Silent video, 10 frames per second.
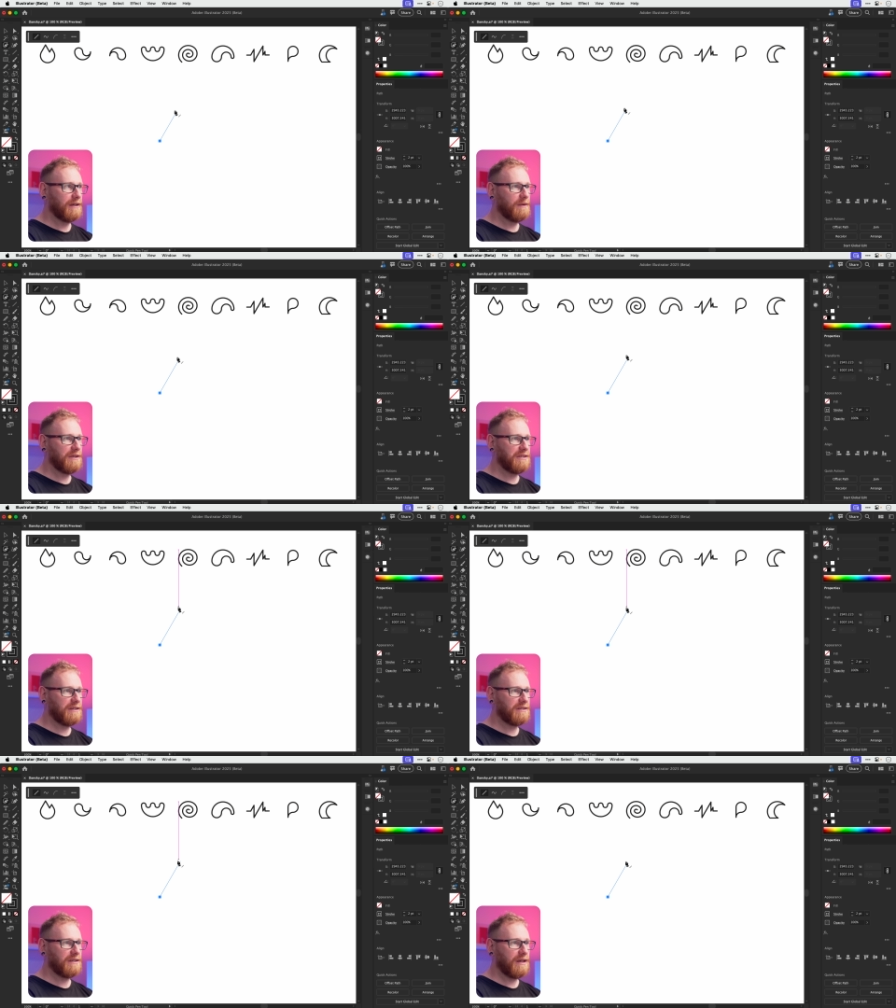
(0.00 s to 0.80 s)
which
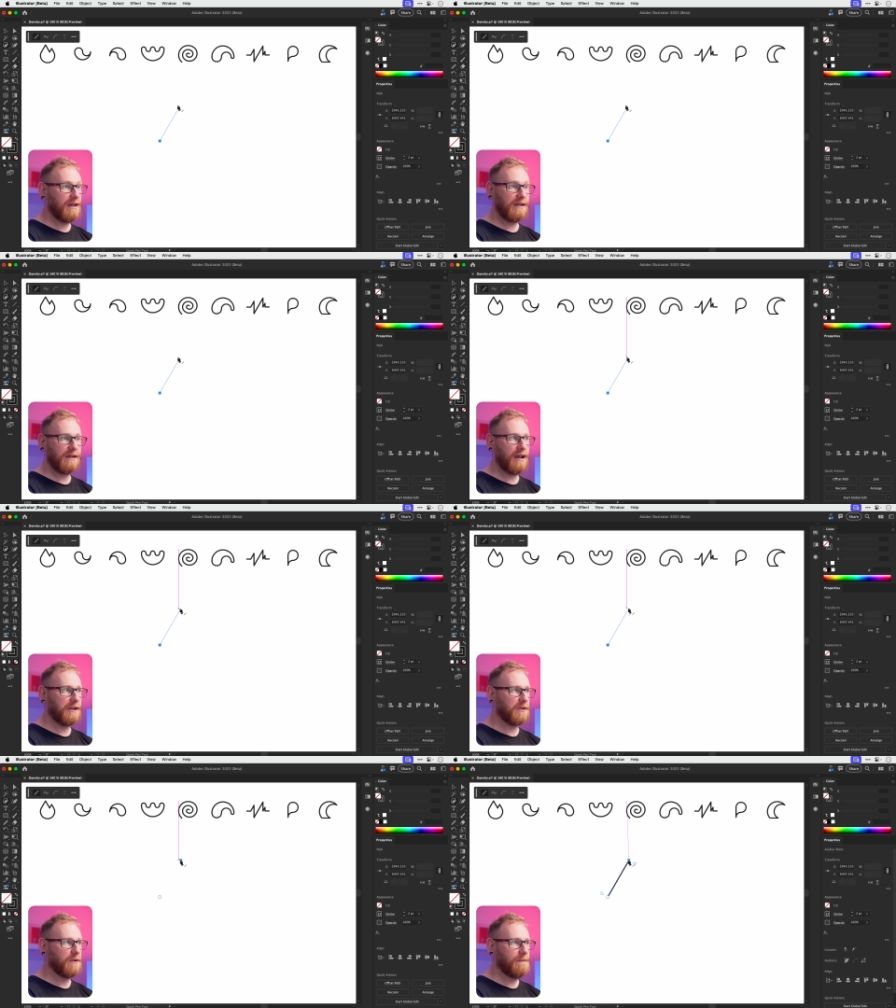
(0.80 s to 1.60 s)
is uh,
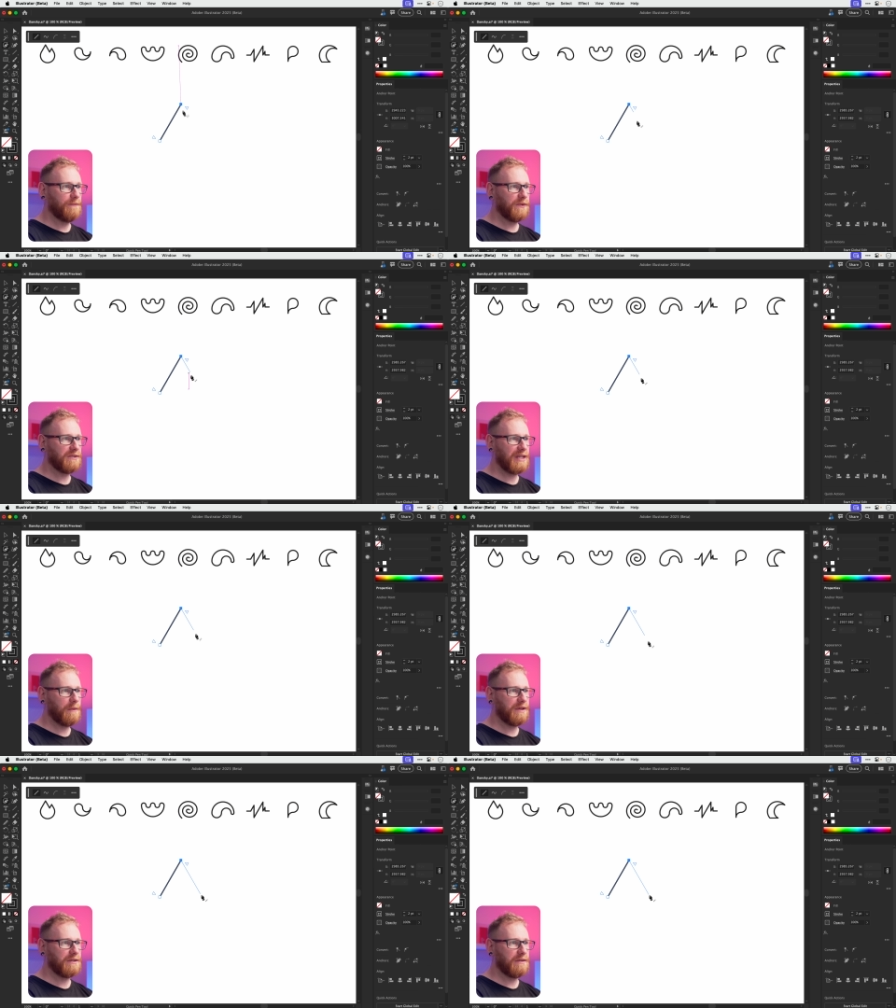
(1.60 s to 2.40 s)
kind of cool, because now
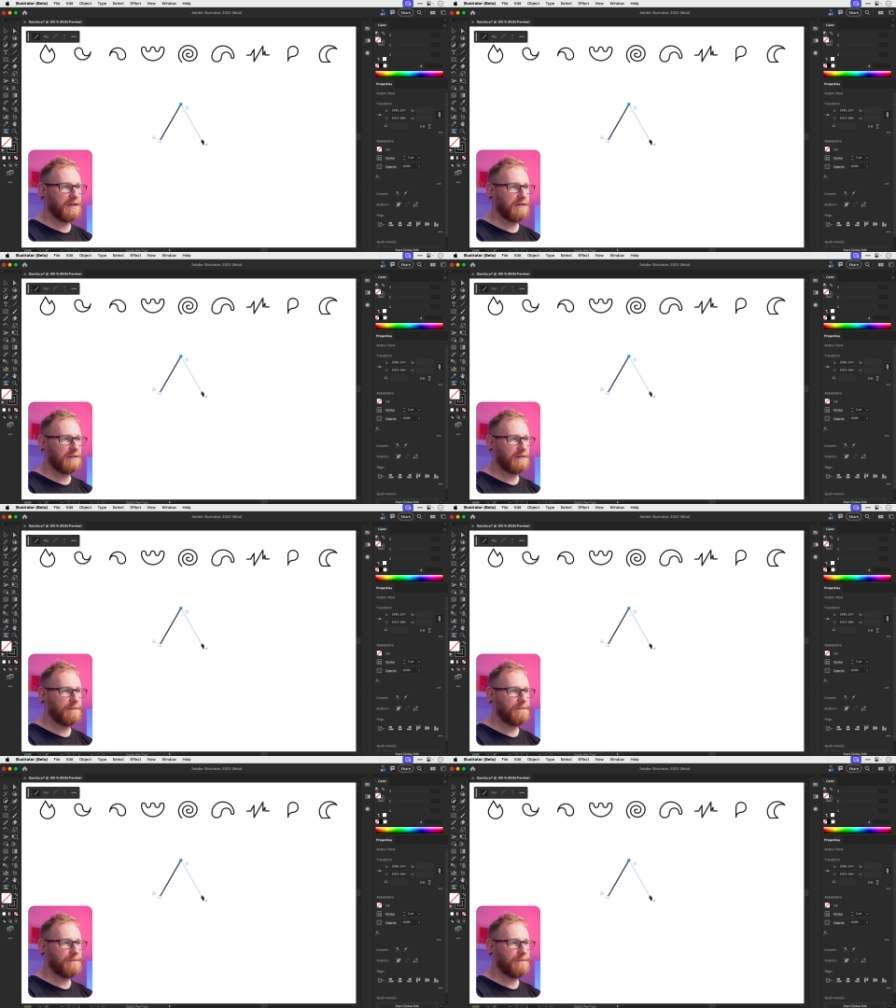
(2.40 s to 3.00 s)
we could do this